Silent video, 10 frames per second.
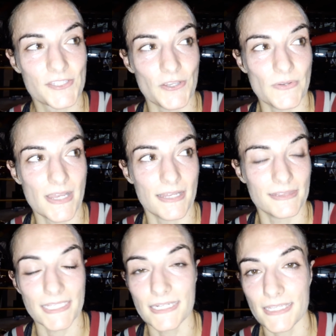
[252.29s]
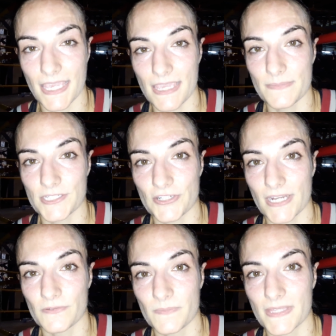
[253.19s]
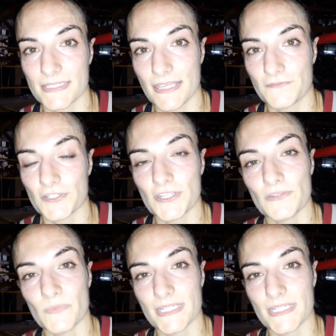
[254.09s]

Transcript: So Lina came and trained with me this afternoon.